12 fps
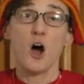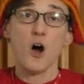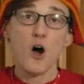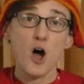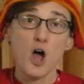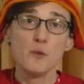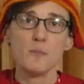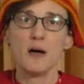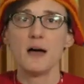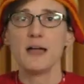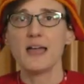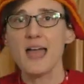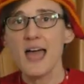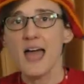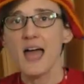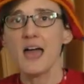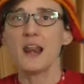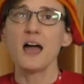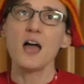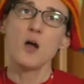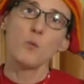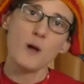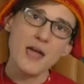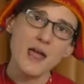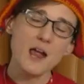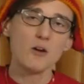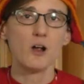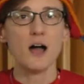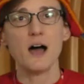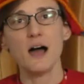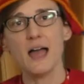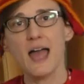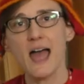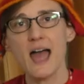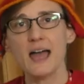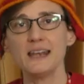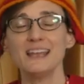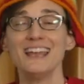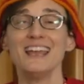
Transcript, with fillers: On my head I wear a hat.